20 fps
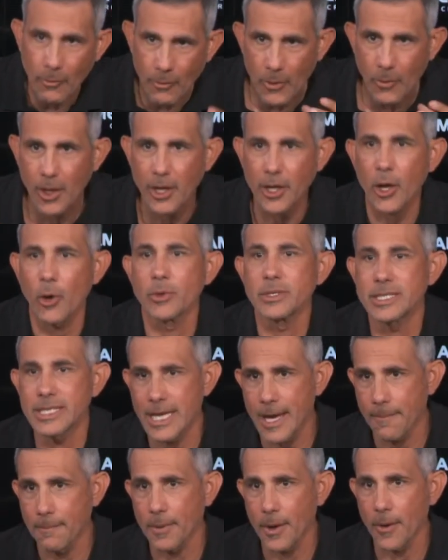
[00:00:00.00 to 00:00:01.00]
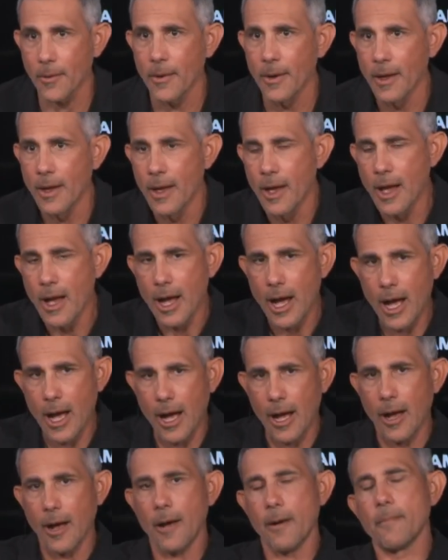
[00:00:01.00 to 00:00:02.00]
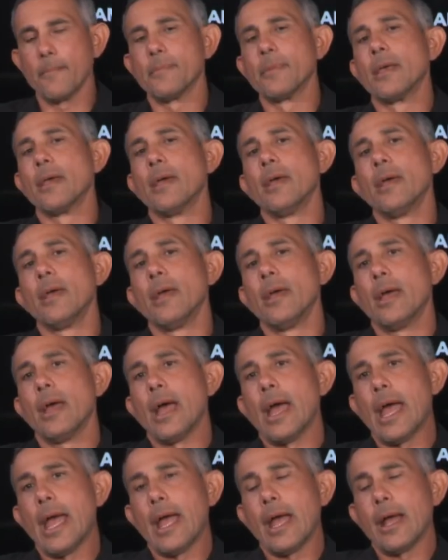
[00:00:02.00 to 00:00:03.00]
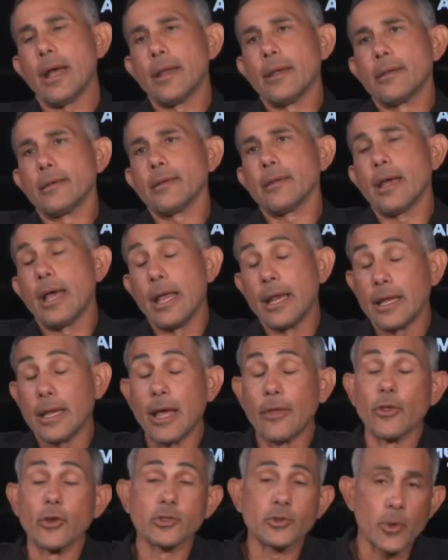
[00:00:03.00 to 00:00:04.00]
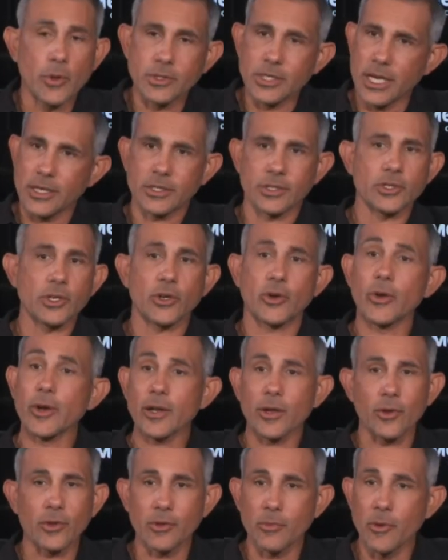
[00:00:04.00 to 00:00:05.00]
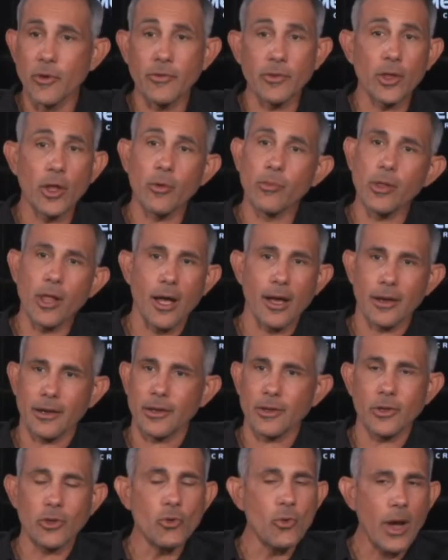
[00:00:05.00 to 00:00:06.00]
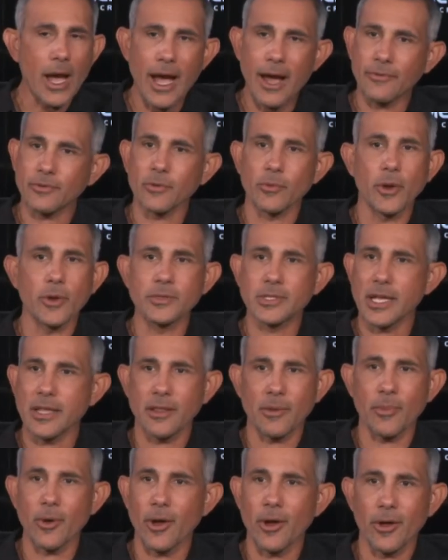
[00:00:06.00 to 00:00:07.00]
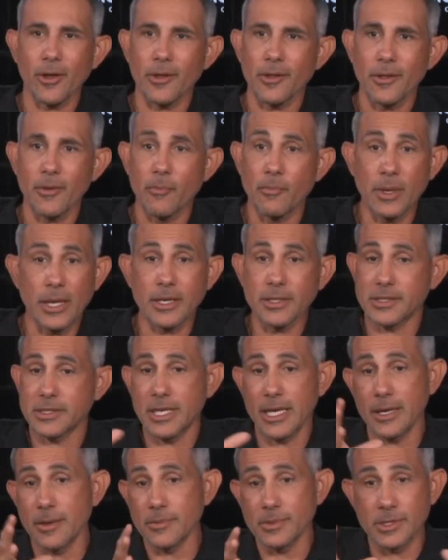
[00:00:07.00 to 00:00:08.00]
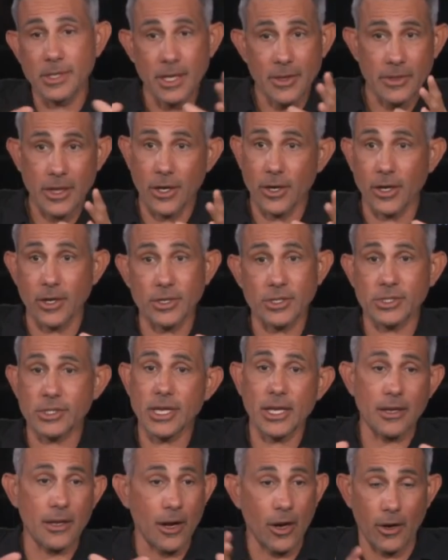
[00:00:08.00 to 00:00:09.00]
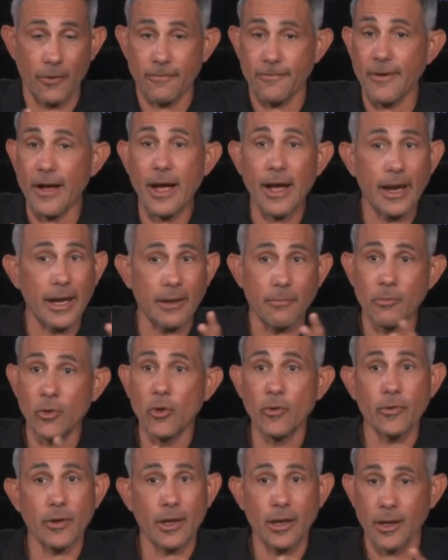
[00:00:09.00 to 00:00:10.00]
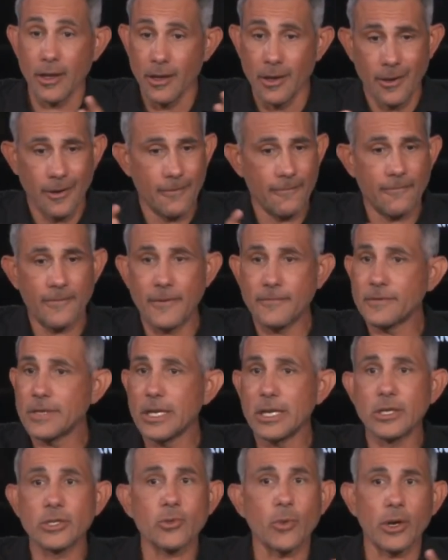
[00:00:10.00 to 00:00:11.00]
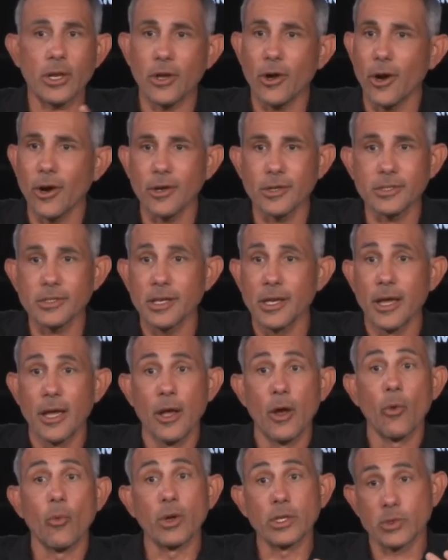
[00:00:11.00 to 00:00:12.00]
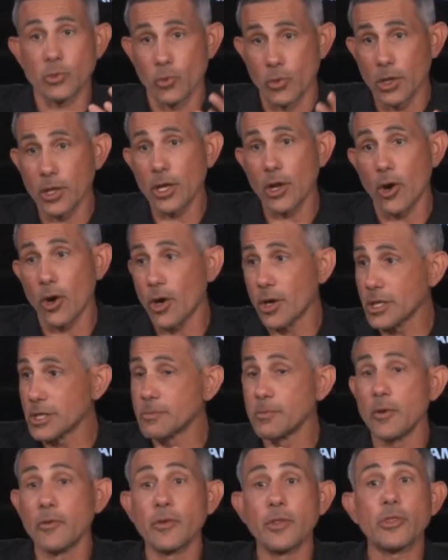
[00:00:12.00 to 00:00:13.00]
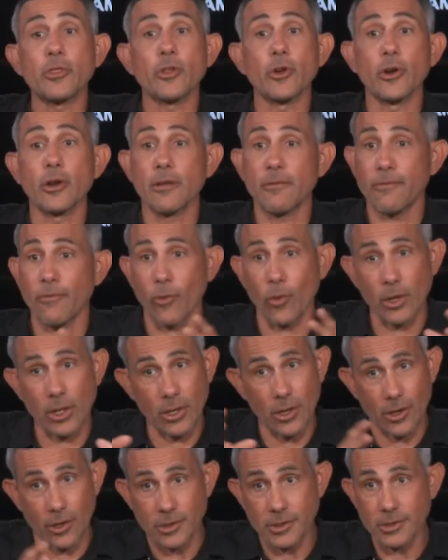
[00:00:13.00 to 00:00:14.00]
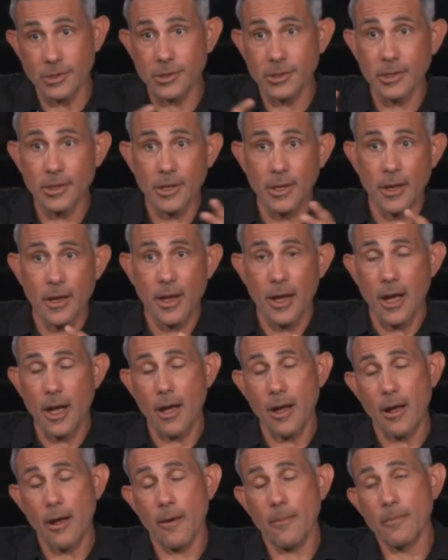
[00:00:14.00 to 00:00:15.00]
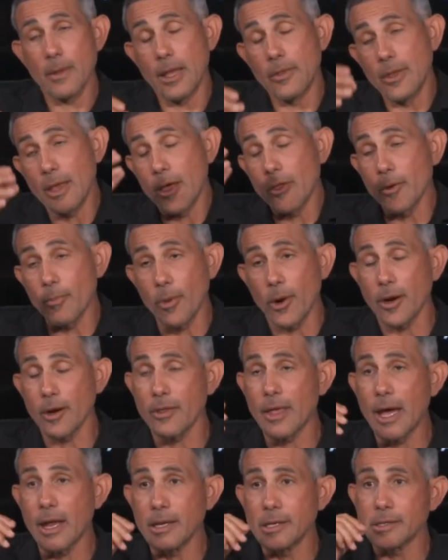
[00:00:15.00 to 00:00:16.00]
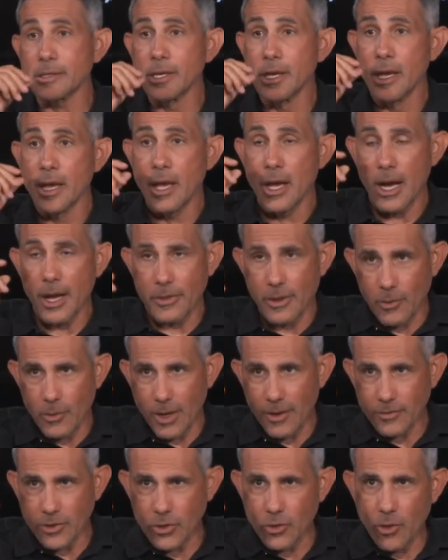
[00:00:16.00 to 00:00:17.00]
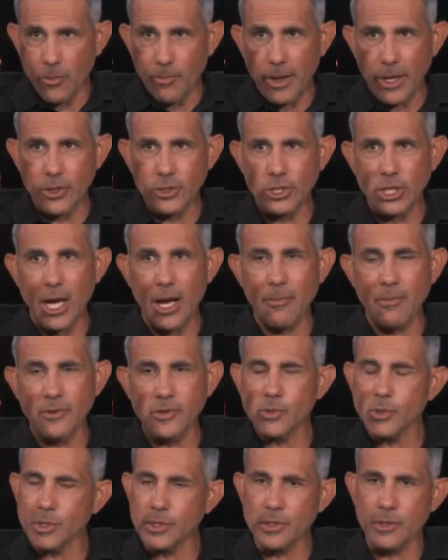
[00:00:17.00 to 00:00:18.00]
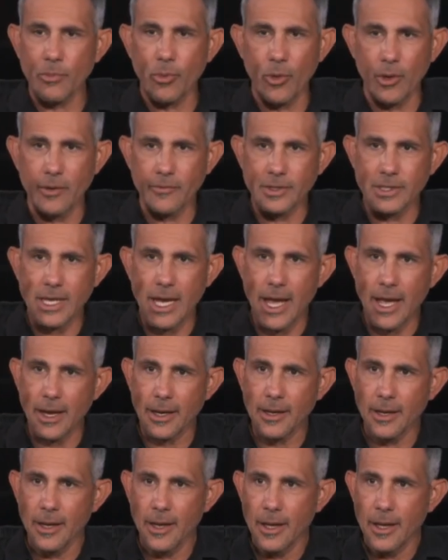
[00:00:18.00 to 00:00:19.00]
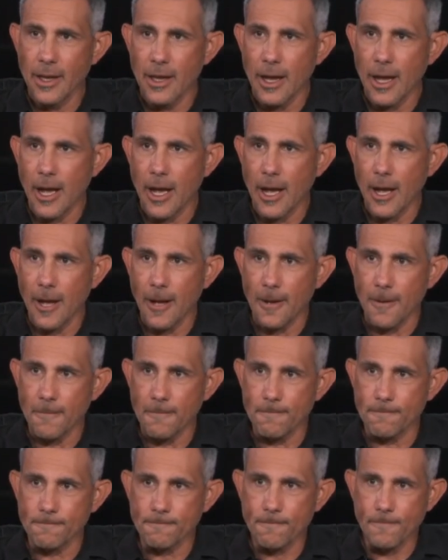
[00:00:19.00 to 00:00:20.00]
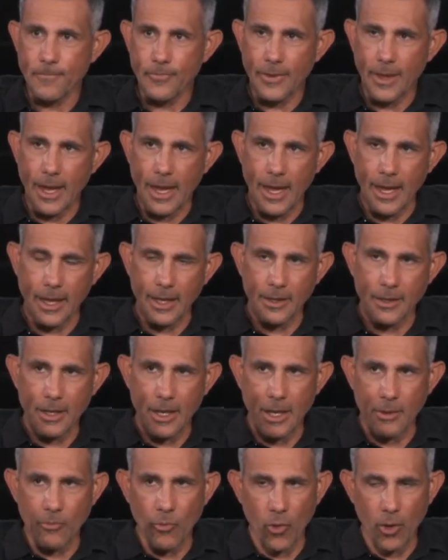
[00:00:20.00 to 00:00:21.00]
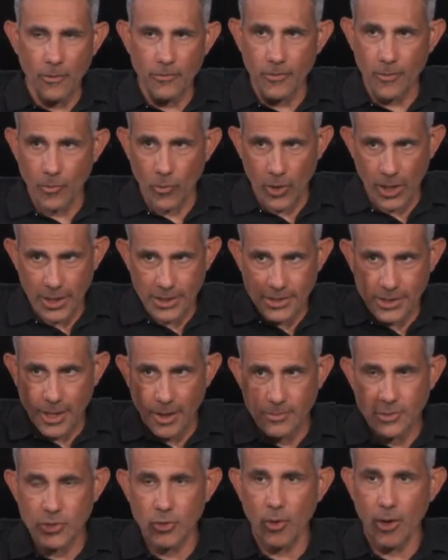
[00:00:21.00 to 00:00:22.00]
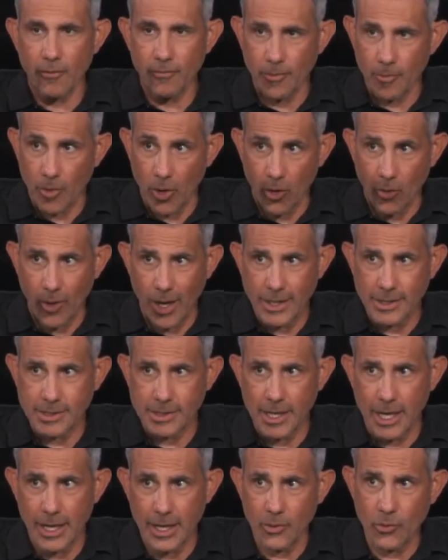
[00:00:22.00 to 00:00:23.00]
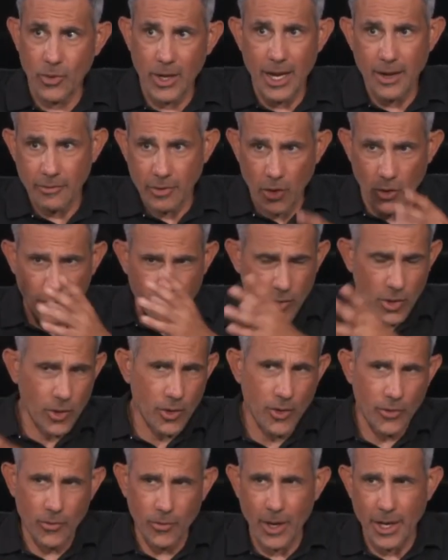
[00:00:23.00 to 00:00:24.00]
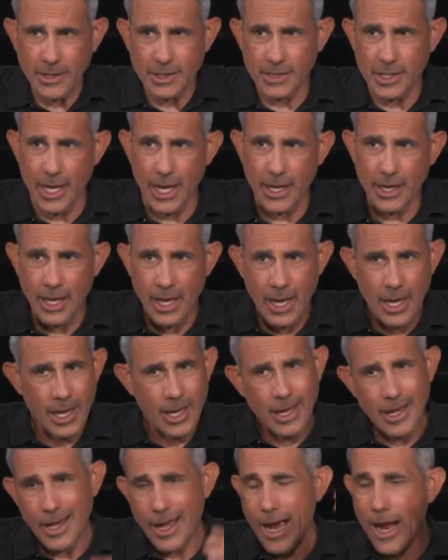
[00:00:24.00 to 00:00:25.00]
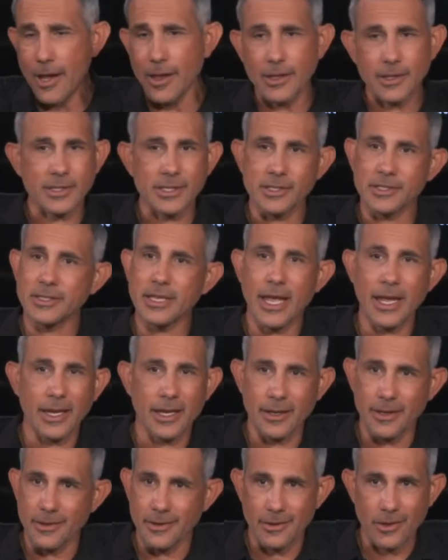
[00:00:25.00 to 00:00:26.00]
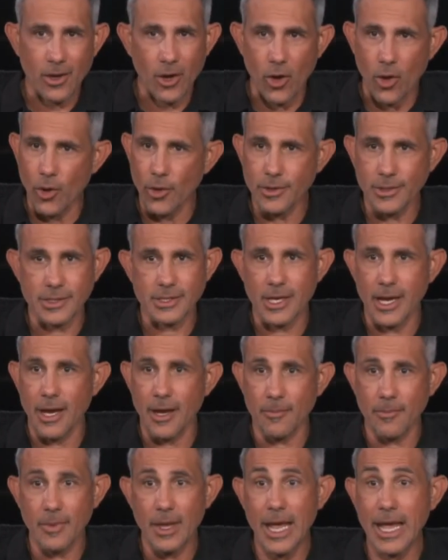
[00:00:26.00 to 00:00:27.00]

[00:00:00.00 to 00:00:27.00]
We want to go with tempo. And again, those rotations are critical to move a low block. You have to rotate the ball because teams that are going to sit are fine moving 15, 20 yards. What's really hard is moving 30, 40 yards. And the other part of that is I think we have to do a better job of switching the point of attack and more from when it comes to our from our right side and we have an overload on the right side. Alex is naked all the time.